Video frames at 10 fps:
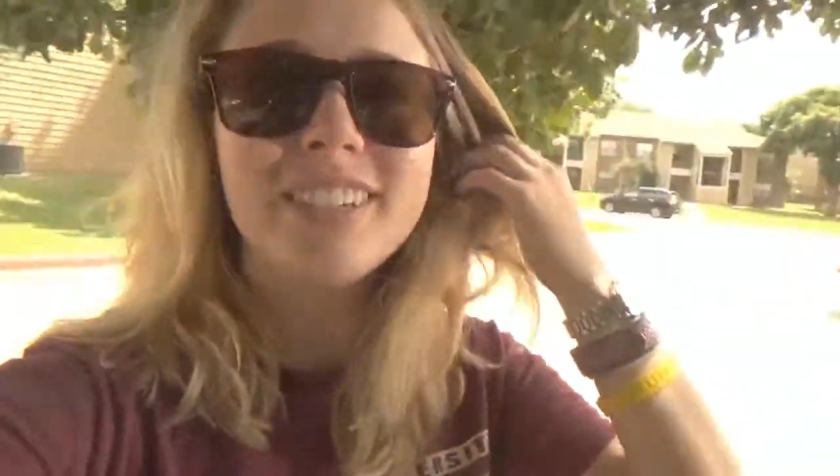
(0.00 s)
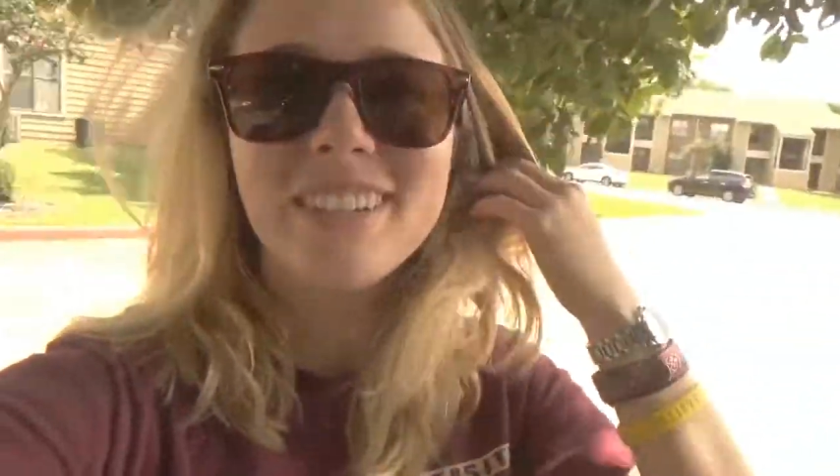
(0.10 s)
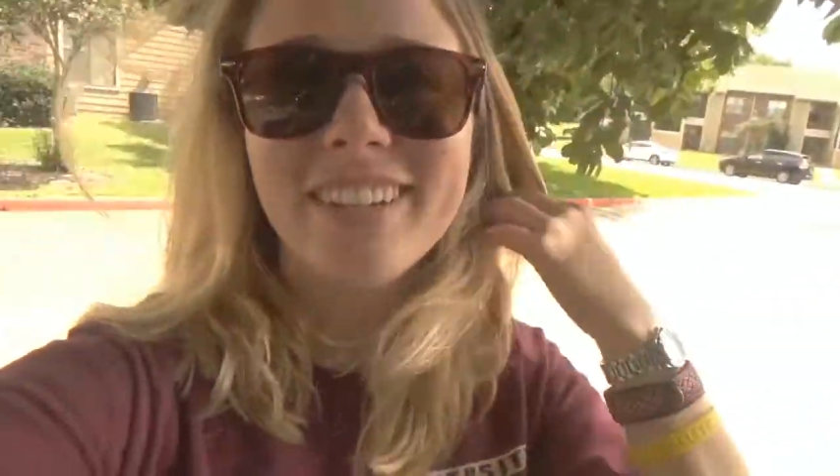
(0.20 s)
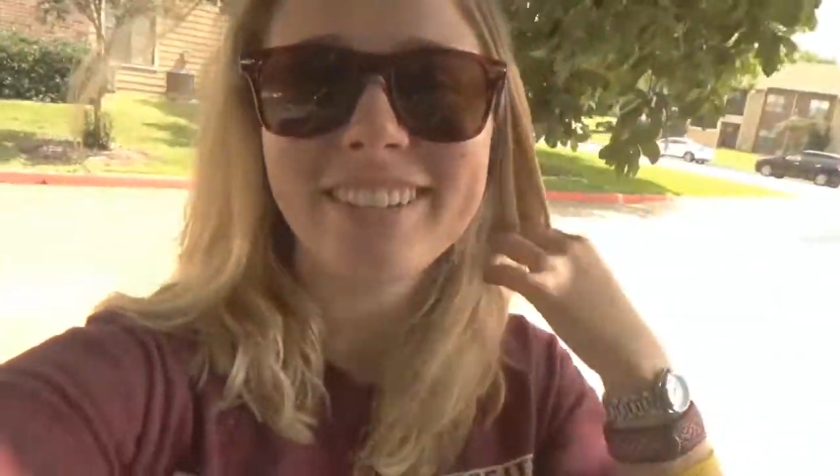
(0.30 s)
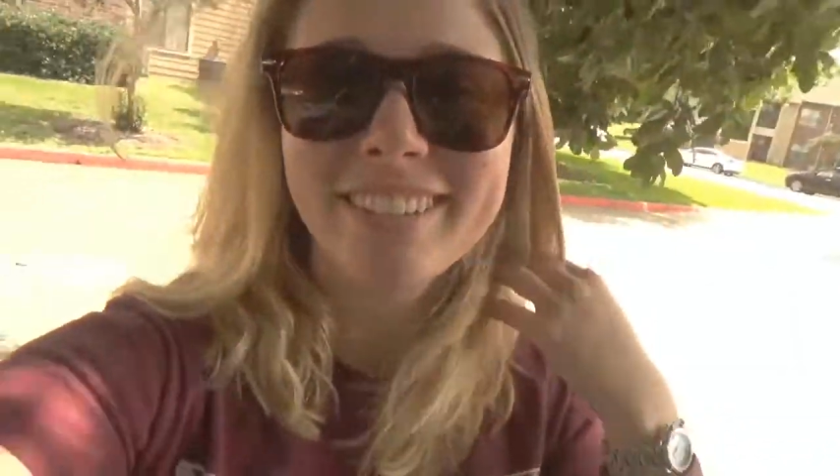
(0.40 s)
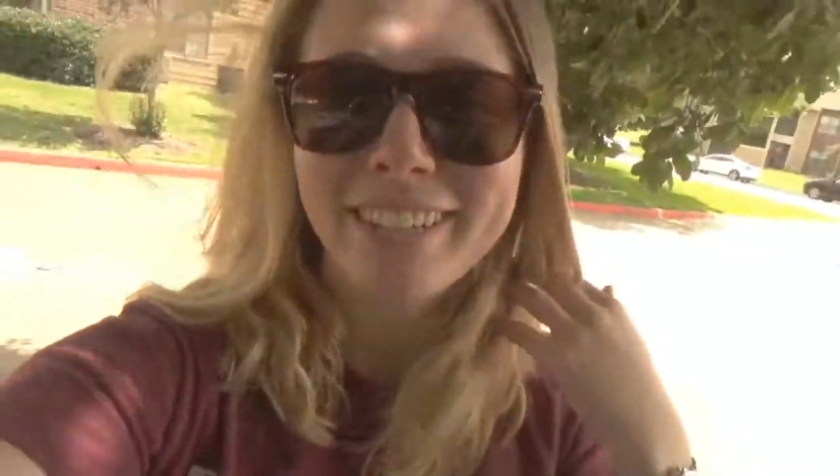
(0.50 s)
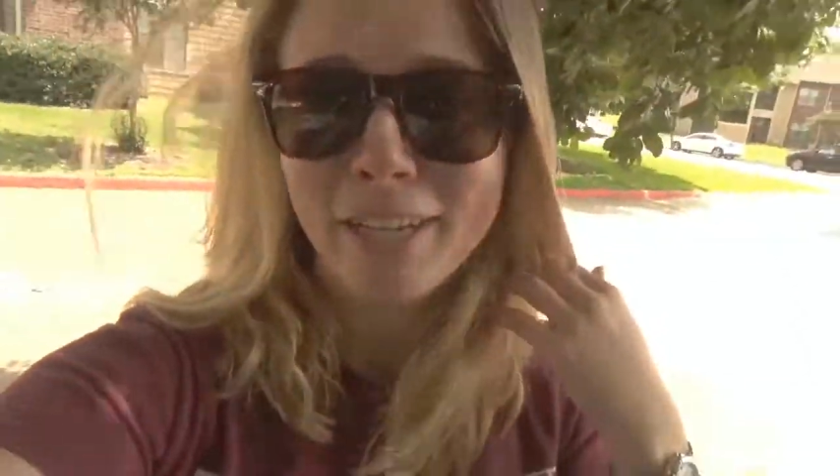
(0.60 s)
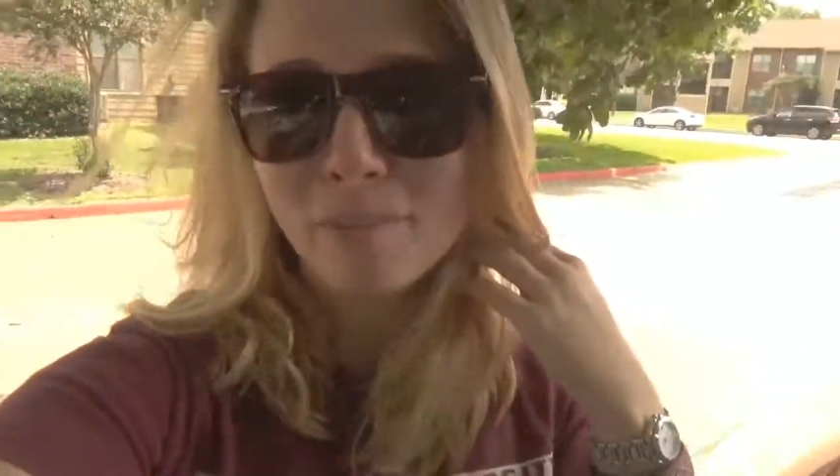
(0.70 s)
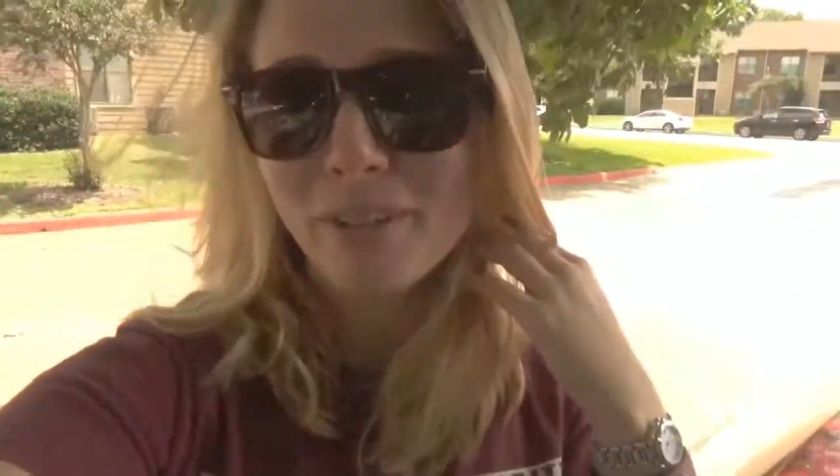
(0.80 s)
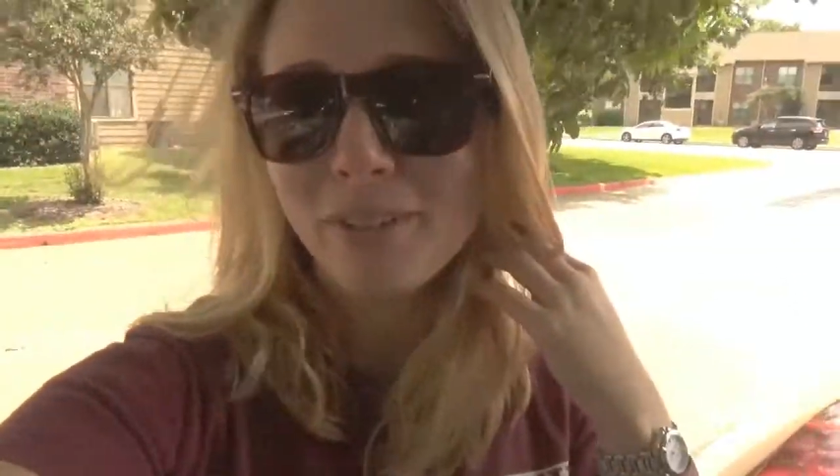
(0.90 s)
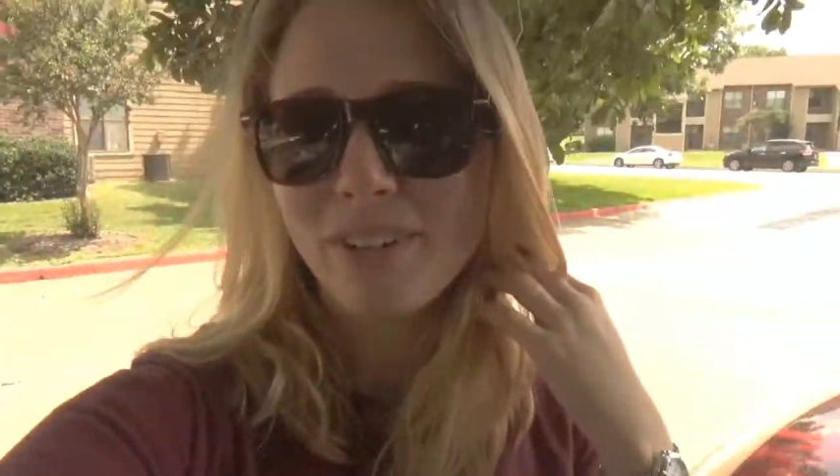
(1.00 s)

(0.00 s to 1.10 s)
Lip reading: excited to see him, but